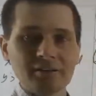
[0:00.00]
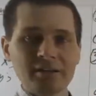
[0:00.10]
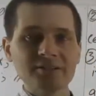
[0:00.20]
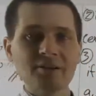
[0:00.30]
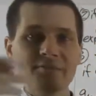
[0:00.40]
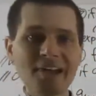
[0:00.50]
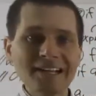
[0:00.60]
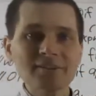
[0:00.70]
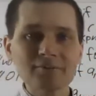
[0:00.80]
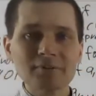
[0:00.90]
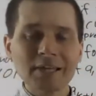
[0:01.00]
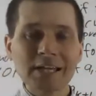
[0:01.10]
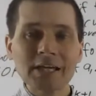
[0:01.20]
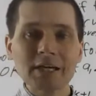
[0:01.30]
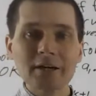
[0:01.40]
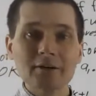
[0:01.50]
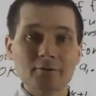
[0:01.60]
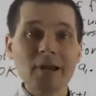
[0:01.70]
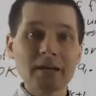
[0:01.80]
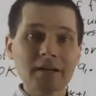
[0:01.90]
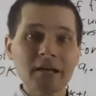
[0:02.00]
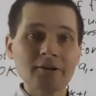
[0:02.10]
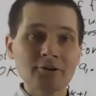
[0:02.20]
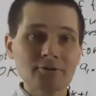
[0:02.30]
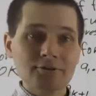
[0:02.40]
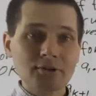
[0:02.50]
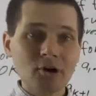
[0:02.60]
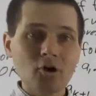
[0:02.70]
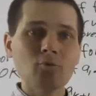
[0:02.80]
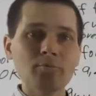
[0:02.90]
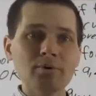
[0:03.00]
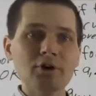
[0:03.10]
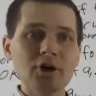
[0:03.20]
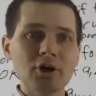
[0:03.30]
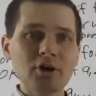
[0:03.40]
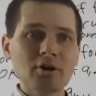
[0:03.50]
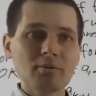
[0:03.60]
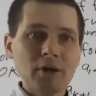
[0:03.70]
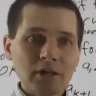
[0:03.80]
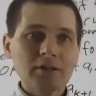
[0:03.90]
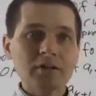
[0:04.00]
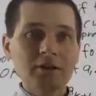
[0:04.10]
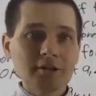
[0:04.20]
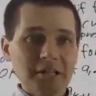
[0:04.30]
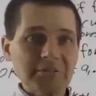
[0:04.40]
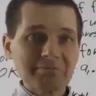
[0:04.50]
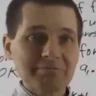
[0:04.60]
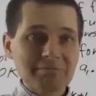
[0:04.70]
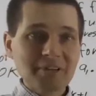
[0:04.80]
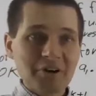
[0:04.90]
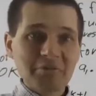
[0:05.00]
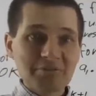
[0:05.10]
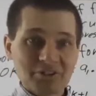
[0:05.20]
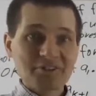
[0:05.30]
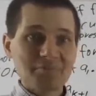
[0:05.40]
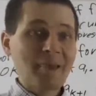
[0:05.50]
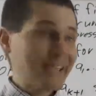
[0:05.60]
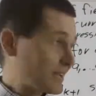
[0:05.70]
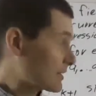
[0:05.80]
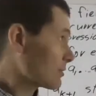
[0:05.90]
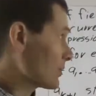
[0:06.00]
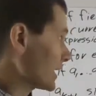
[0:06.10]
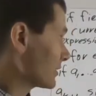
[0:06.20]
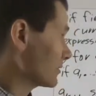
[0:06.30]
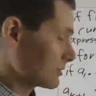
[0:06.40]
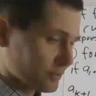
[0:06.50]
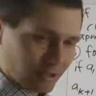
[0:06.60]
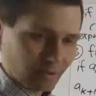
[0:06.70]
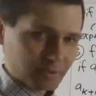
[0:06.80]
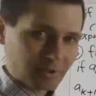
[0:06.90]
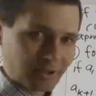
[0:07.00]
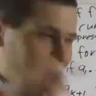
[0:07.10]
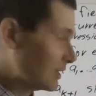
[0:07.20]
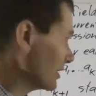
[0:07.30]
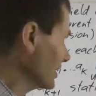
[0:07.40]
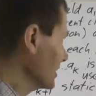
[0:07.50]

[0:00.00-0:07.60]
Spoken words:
is effectively creating a new scope, well, you know, just make it create a new scope. So I'm gonna,